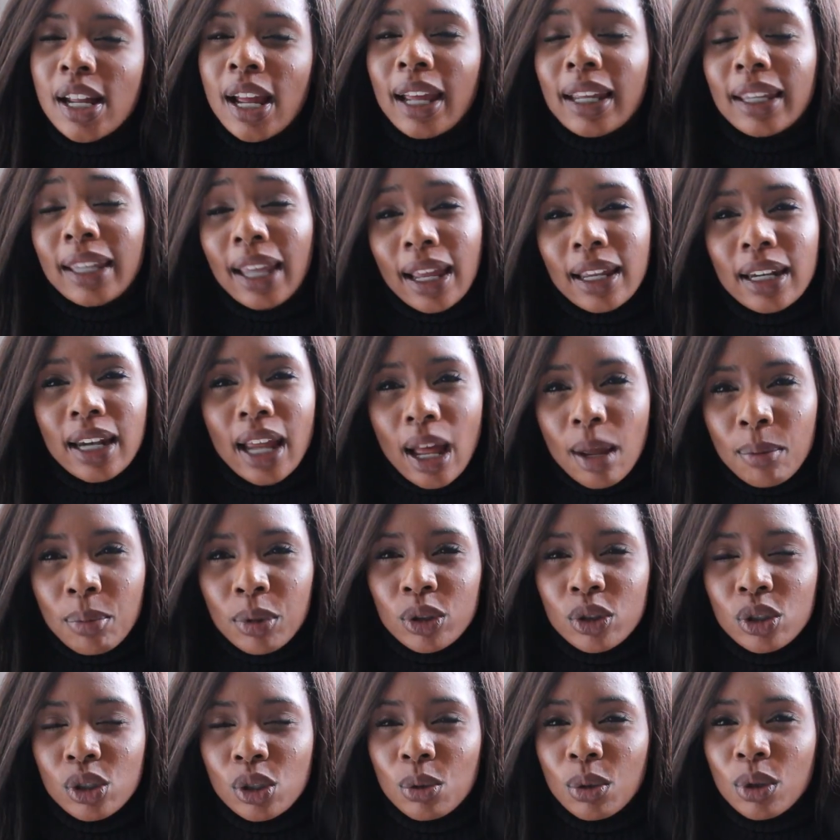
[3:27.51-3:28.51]
Again,
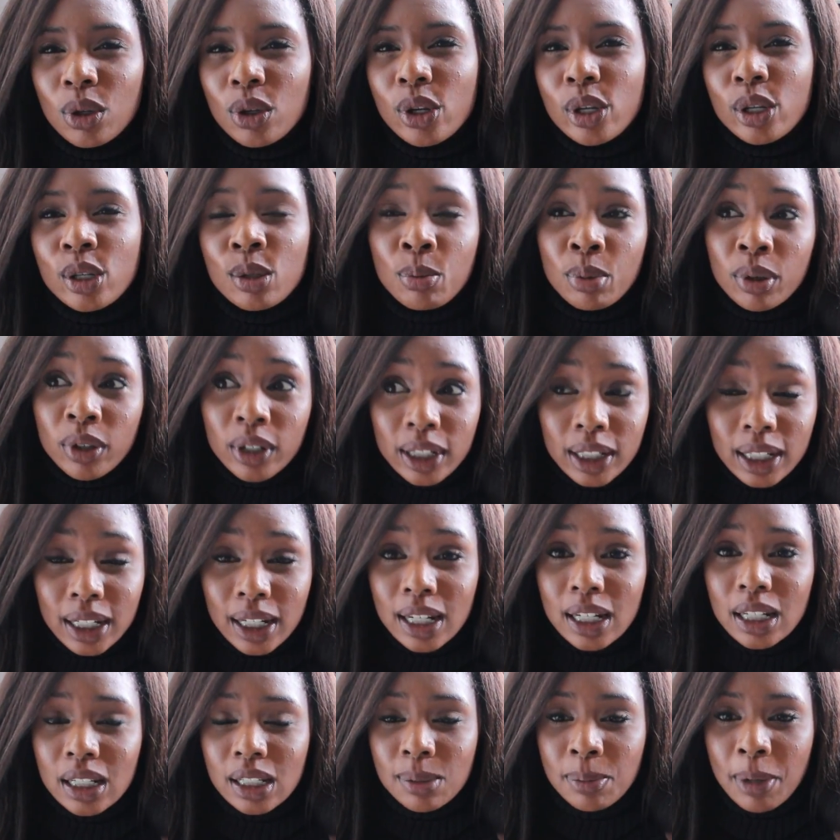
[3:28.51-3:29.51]
Epiduo is
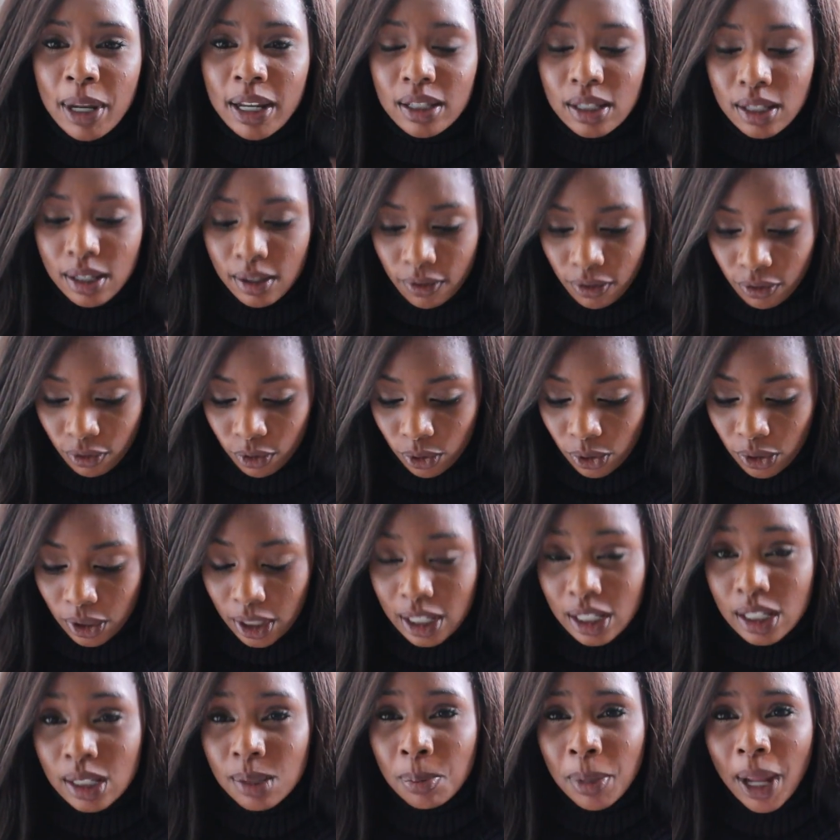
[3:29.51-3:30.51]
pretty expensive. For
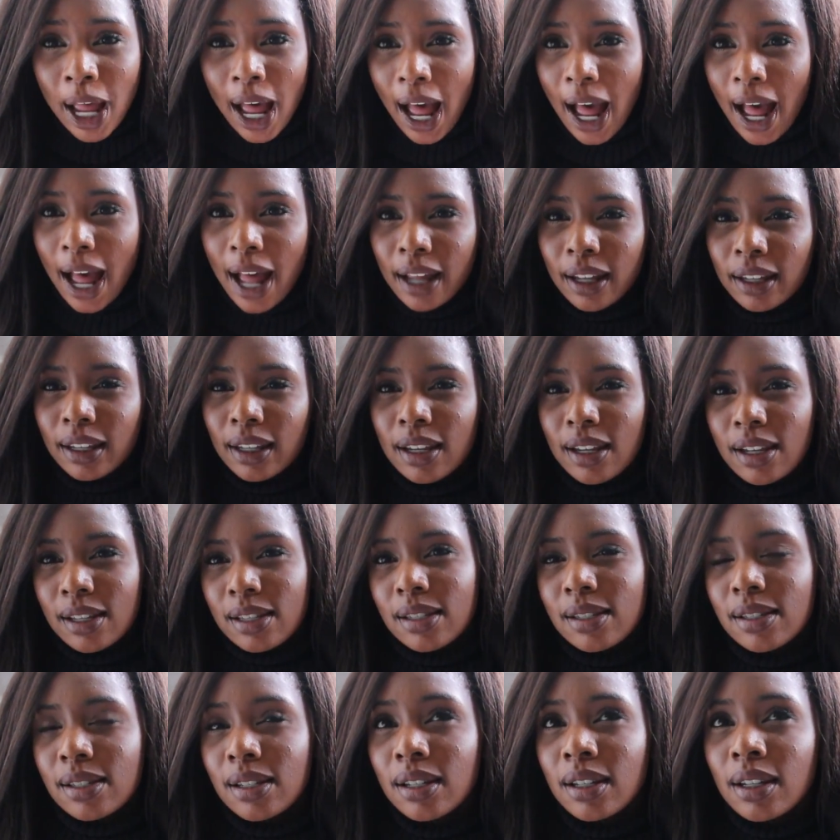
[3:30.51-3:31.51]
this pack,
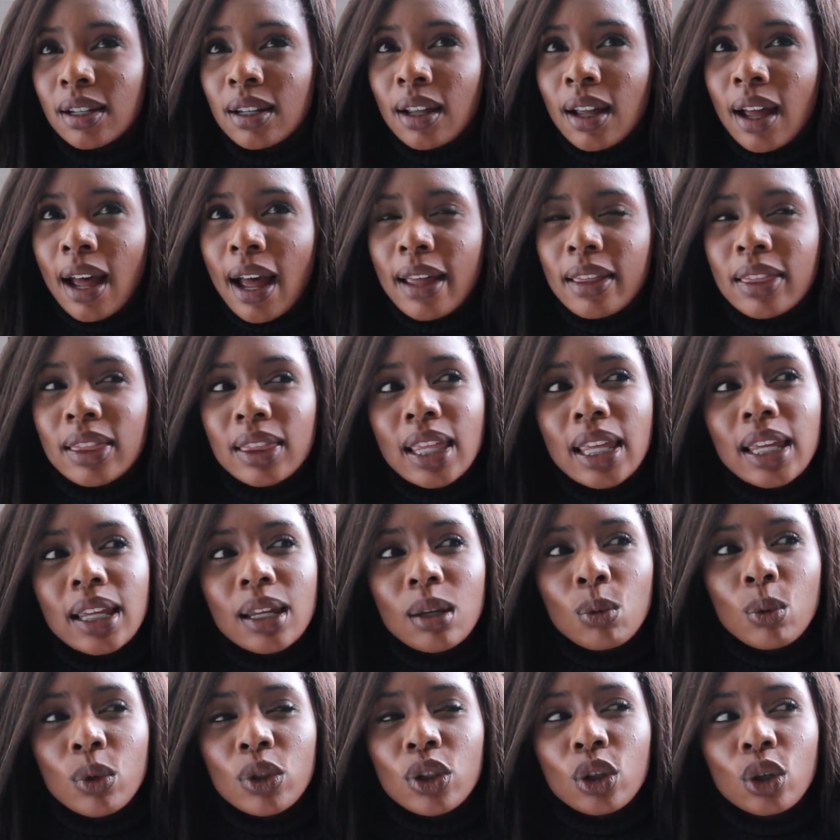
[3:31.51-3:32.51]
it's, I
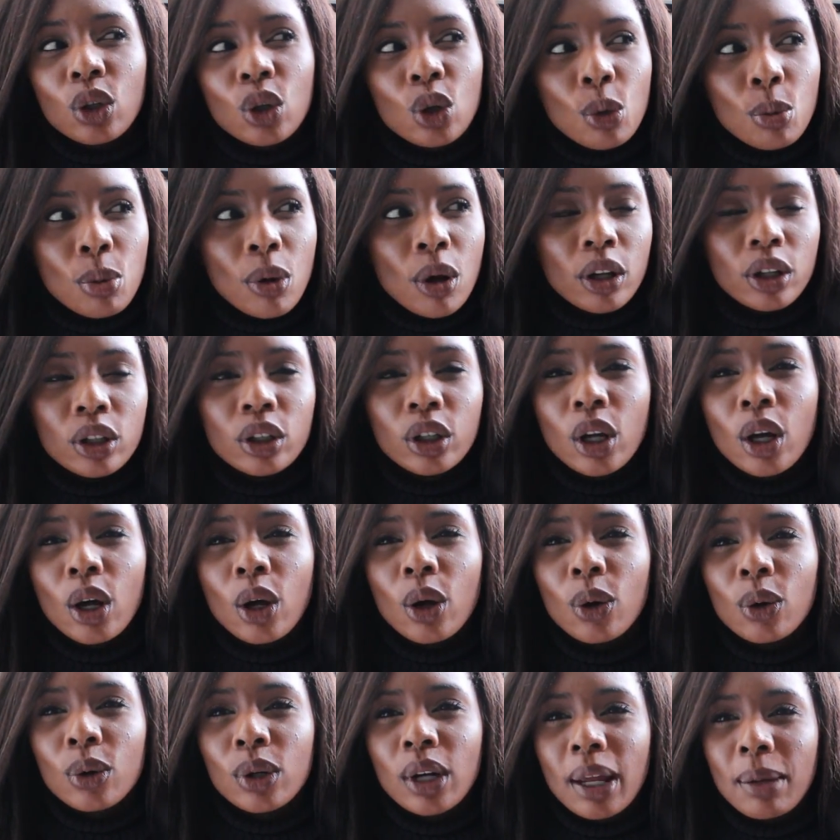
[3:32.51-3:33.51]
think with a coupon
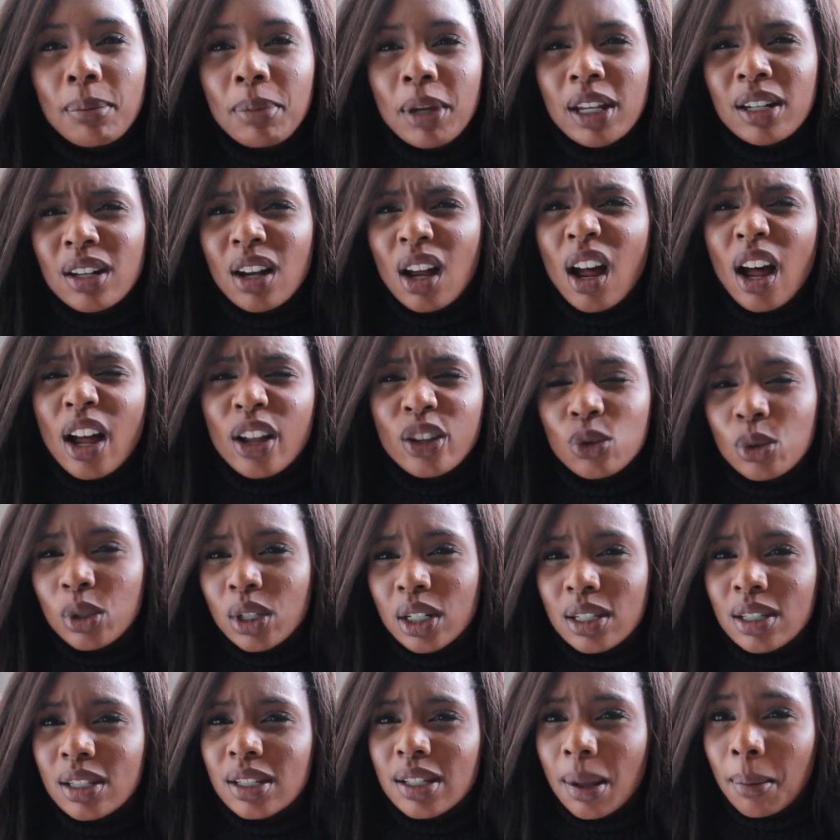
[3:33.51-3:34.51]
code, I paid
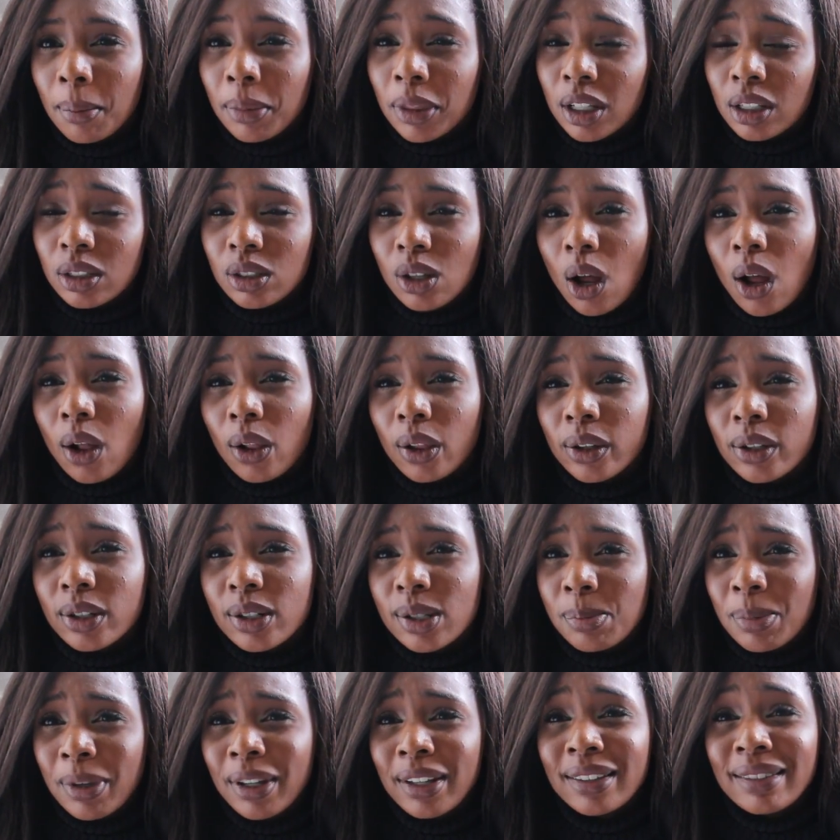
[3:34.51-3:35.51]
$100 and something,
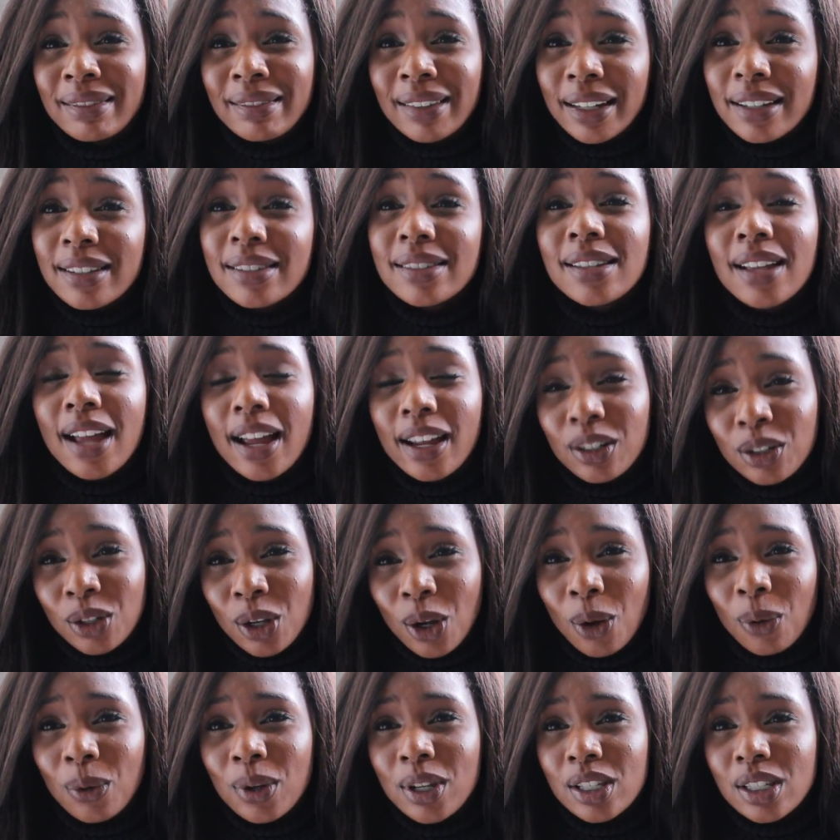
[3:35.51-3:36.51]
but
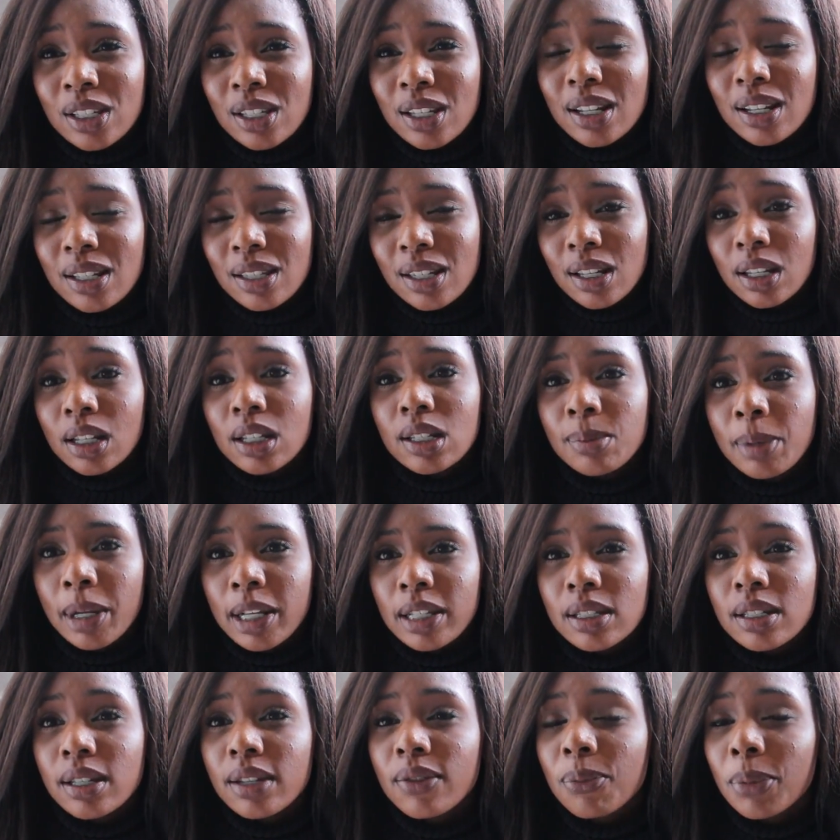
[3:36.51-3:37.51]
it's
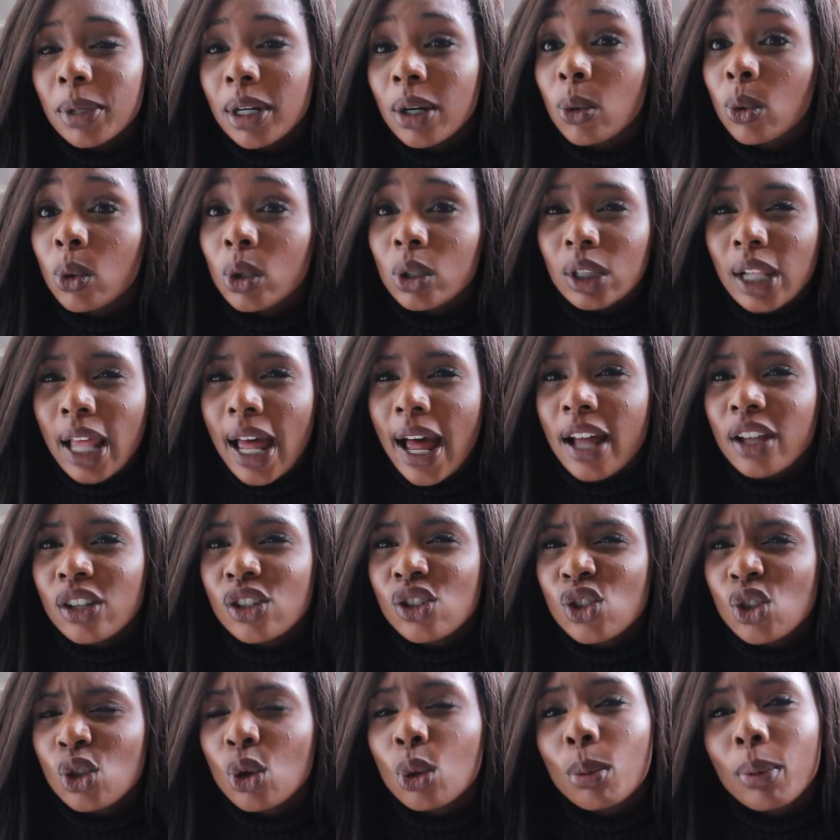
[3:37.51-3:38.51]
expensive, but it will
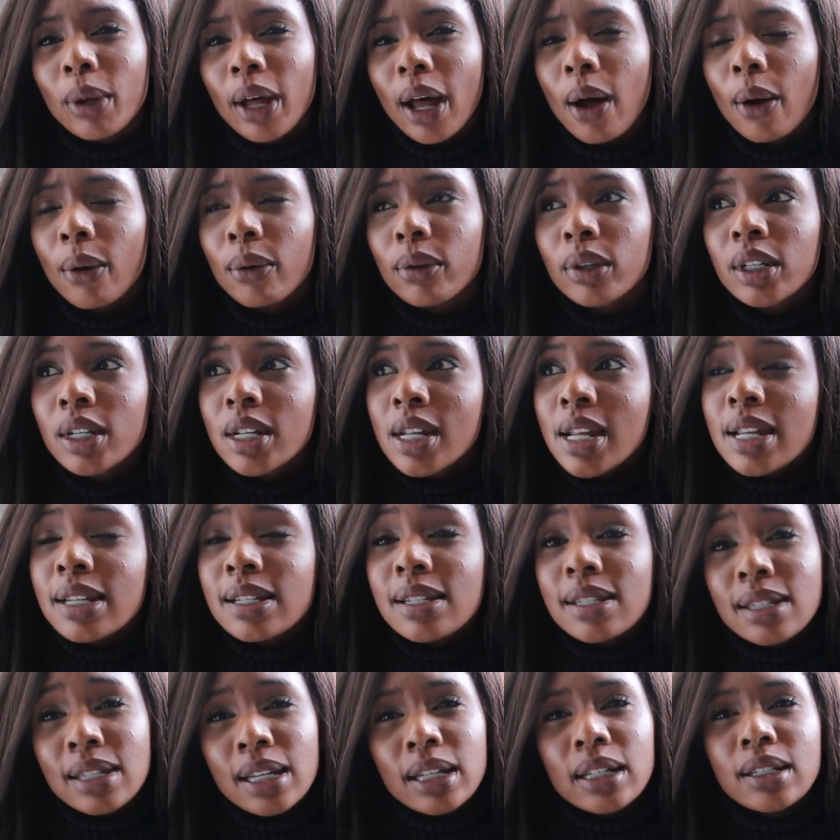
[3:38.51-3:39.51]
last you about
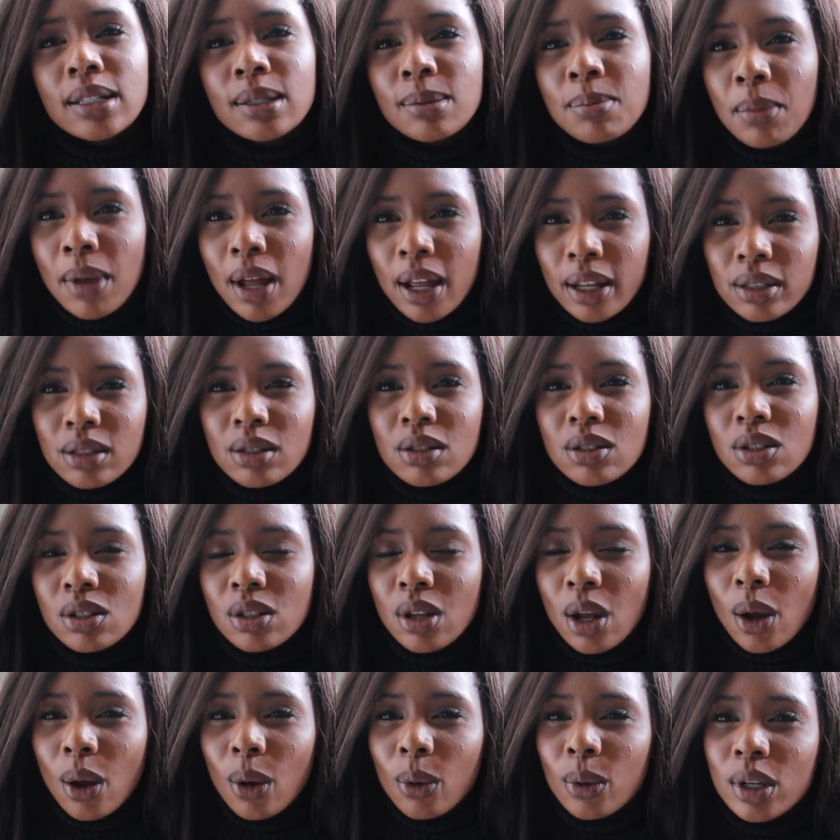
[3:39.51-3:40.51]
6 months.
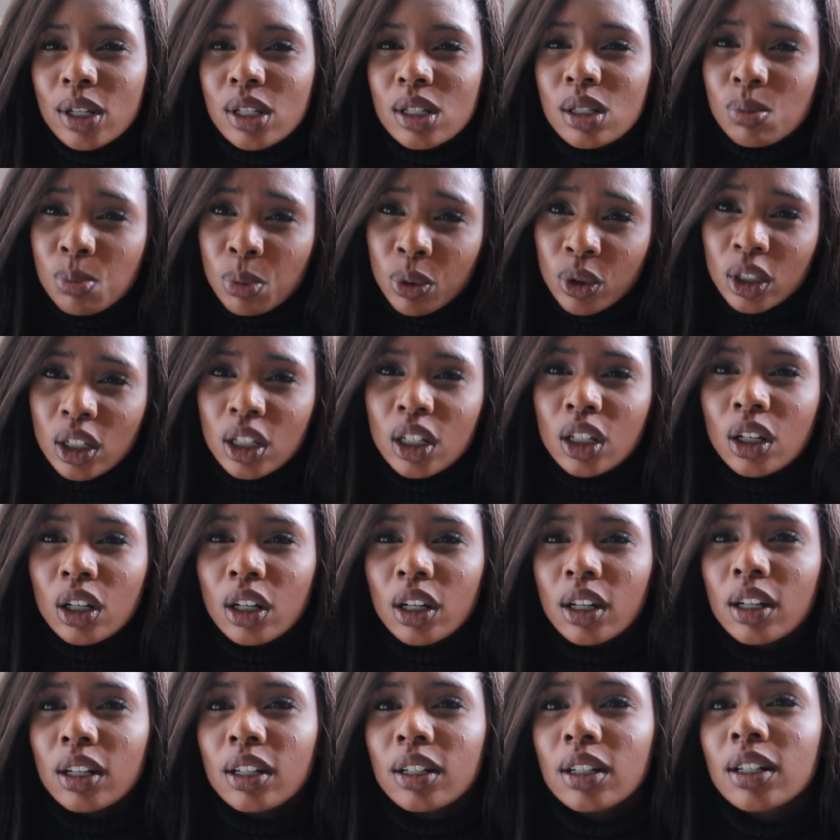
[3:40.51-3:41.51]
So it's pretty
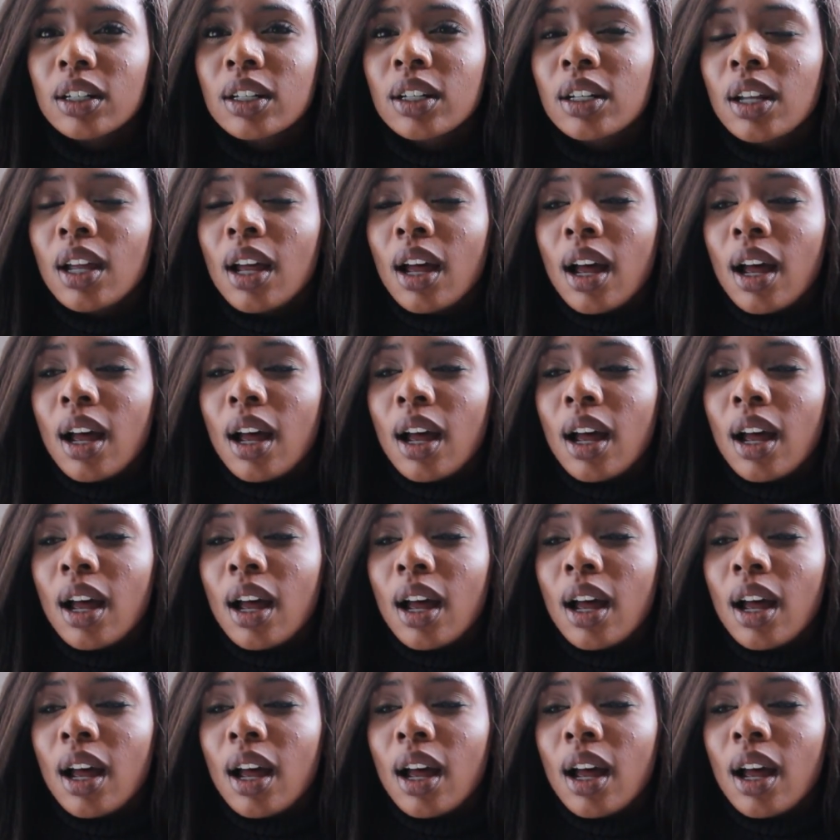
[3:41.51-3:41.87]
good